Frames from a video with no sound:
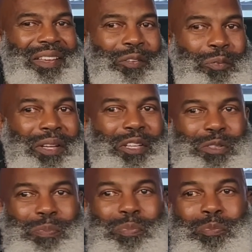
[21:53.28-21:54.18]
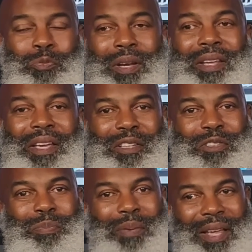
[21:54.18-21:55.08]
really, really
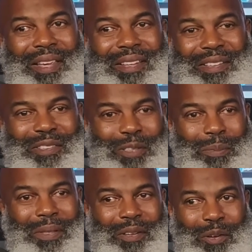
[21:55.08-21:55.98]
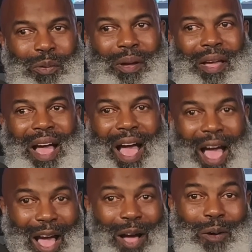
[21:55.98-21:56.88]
explain it to me on
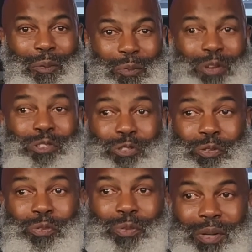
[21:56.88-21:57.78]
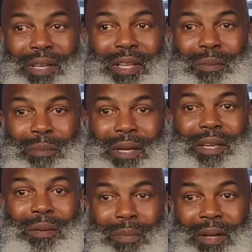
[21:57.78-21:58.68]
how was you really
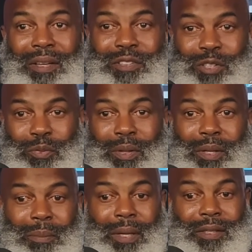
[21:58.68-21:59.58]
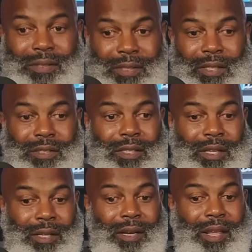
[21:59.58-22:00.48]
making money to really make sense
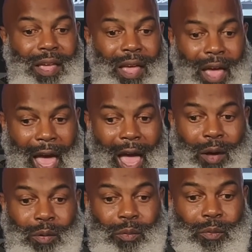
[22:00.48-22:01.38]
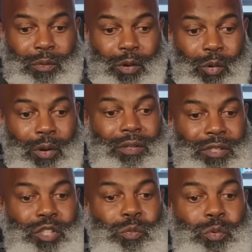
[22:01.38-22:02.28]
and how the
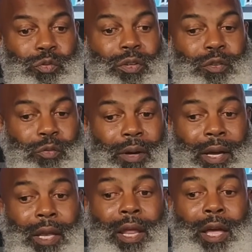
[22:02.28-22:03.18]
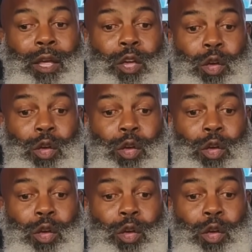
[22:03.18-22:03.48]
organization was really ran. Like,